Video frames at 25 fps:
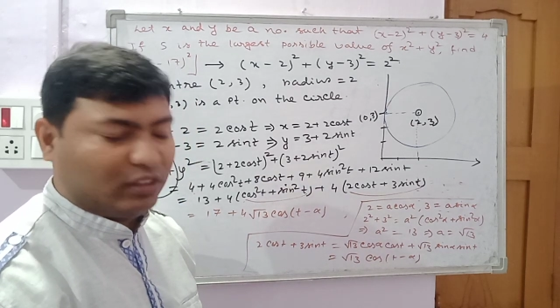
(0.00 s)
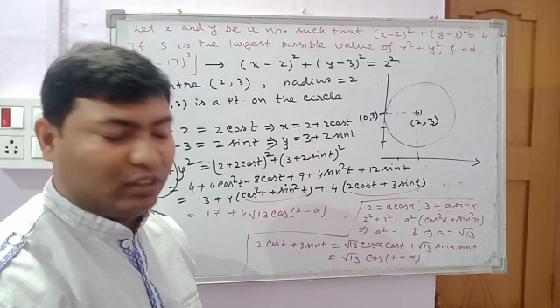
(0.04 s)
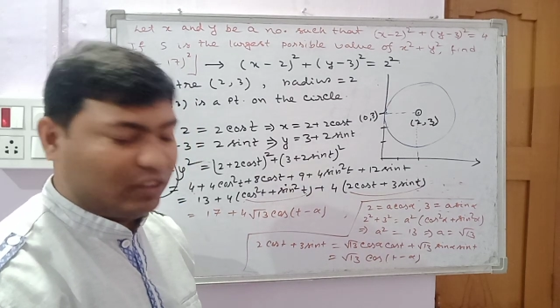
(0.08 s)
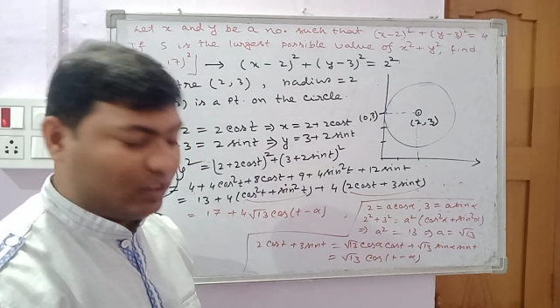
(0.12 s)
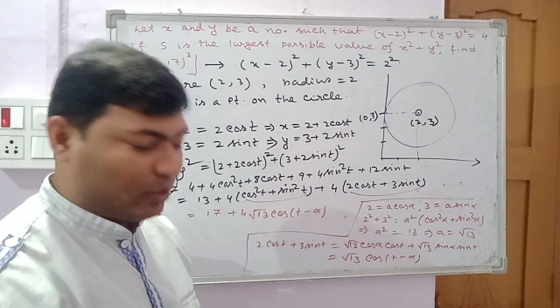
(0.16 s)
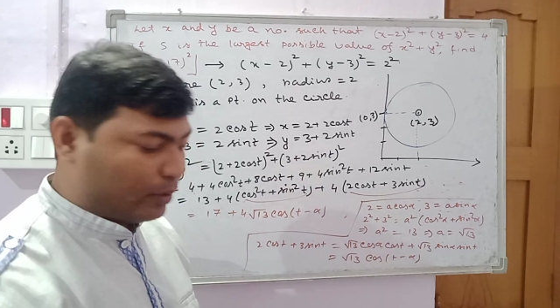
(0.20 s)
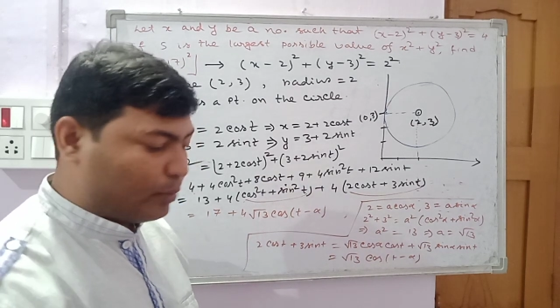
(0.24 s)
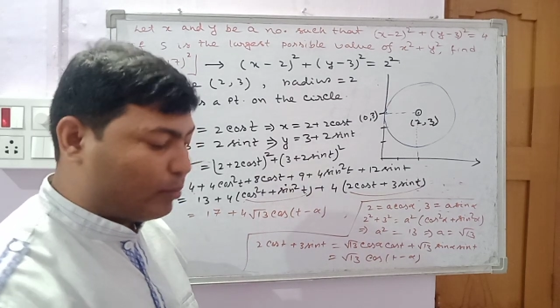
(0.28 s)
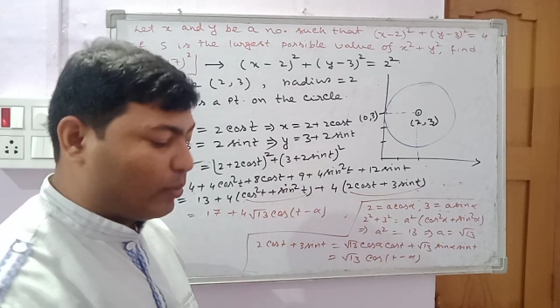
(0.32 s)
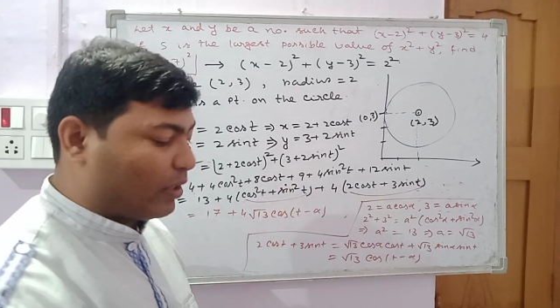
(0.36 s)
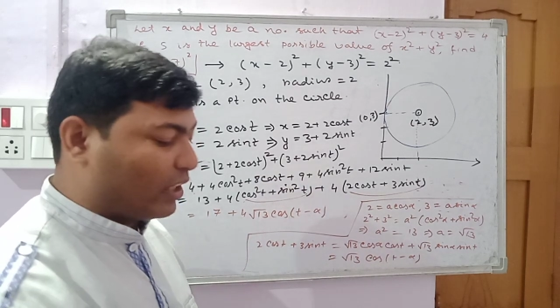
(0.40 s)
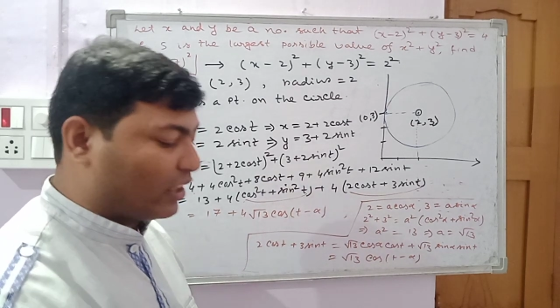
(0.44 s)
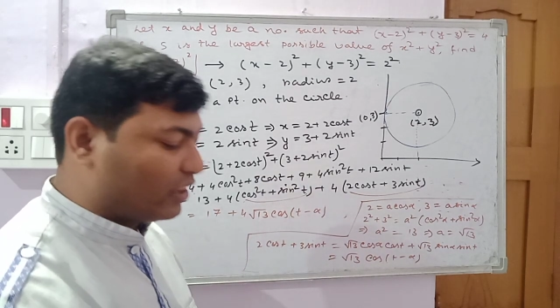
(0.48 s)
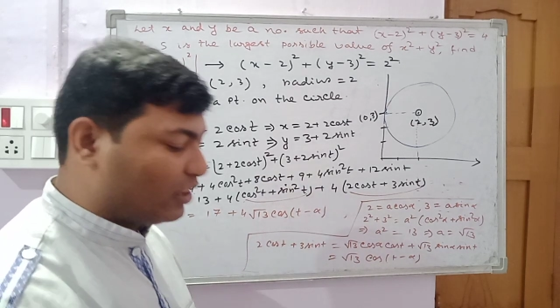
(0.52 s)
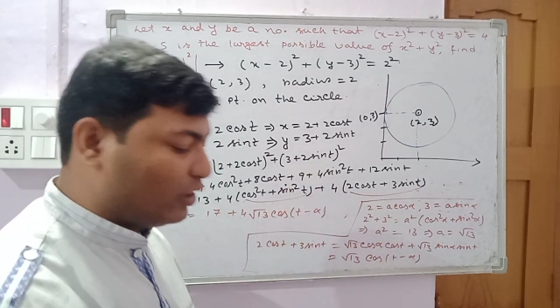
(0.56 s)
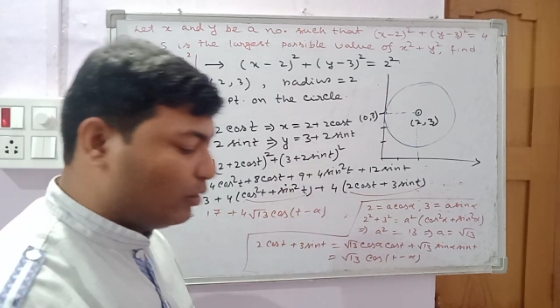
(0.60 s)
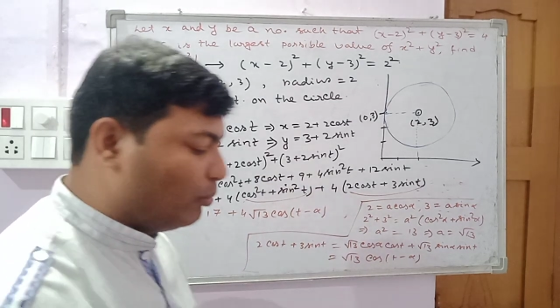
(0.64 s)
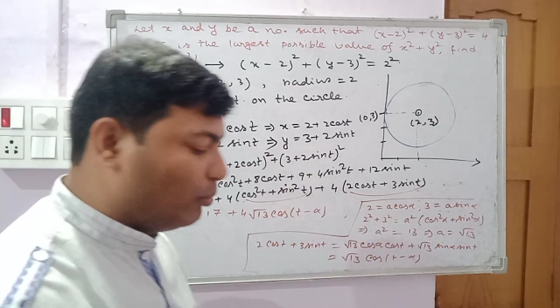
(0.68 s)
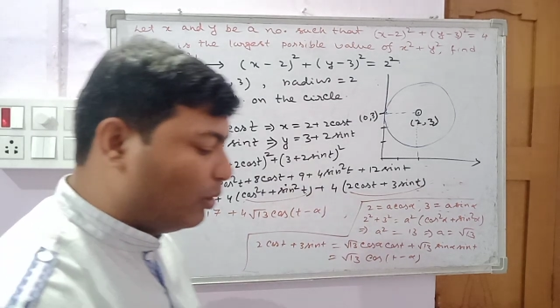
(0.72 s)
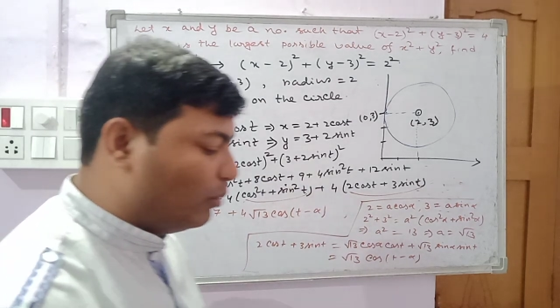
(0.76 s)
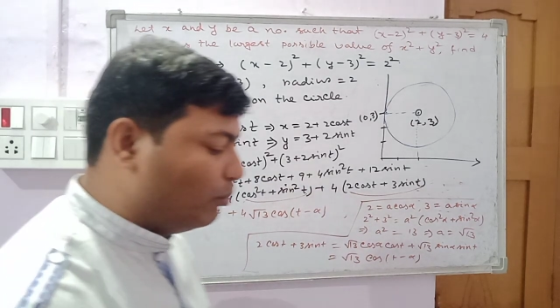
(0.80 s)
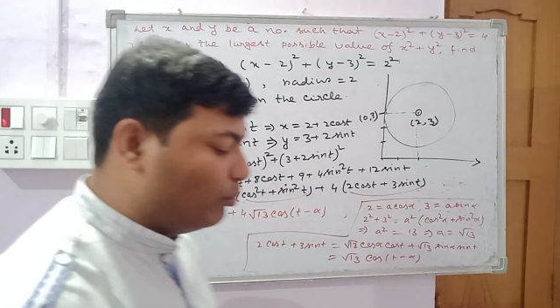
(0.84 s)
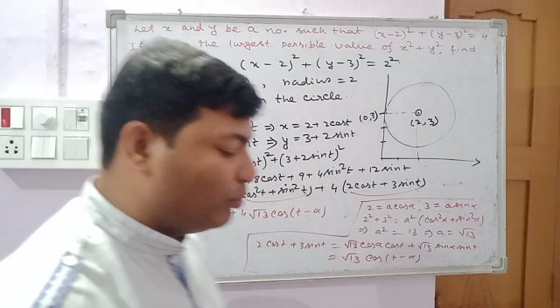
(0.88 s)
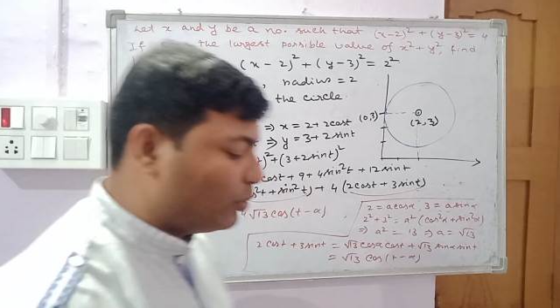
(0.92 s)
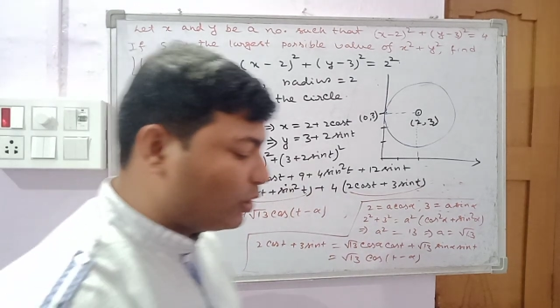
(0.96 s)
The
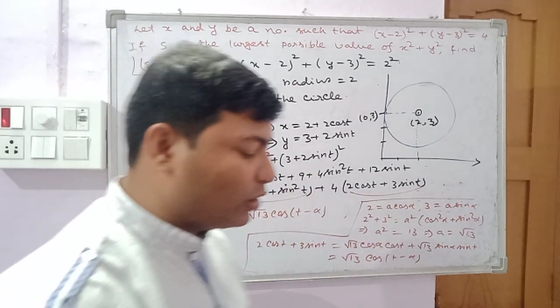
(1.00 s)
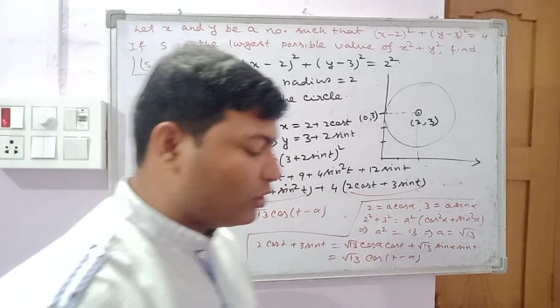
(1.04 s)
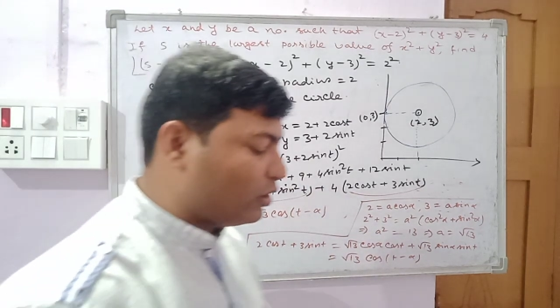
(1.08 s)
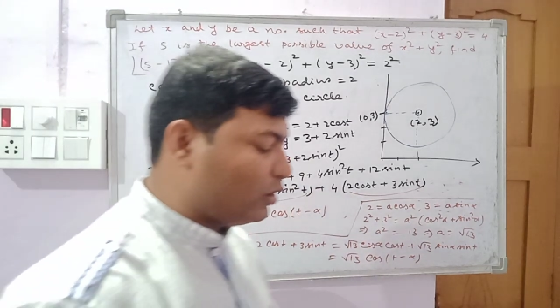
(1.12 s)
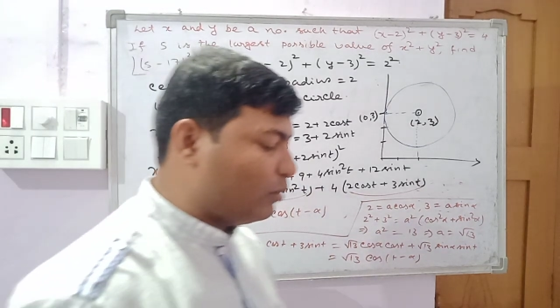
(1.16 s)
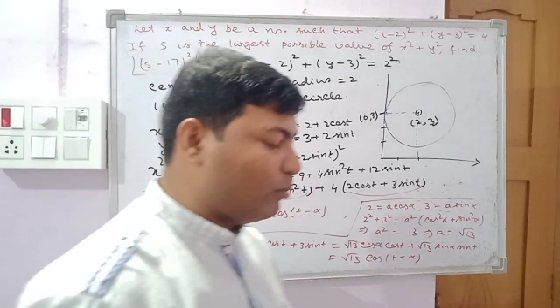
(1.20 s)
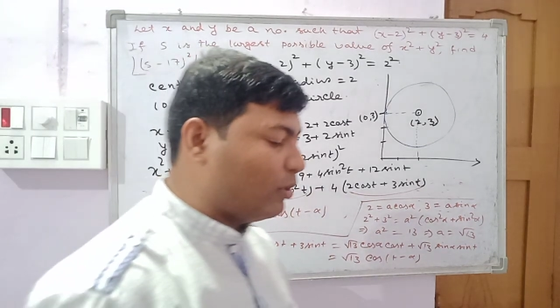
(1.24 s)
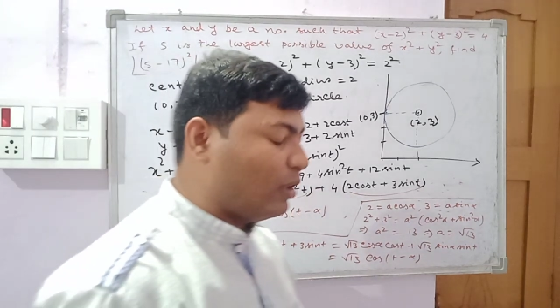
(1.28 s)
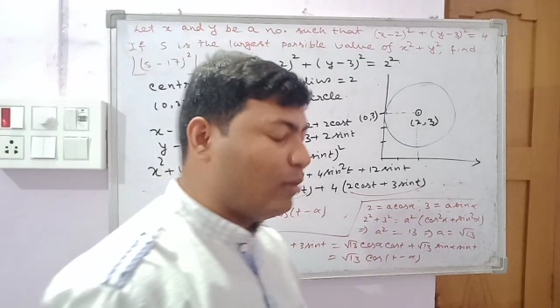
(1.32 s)
maximum possible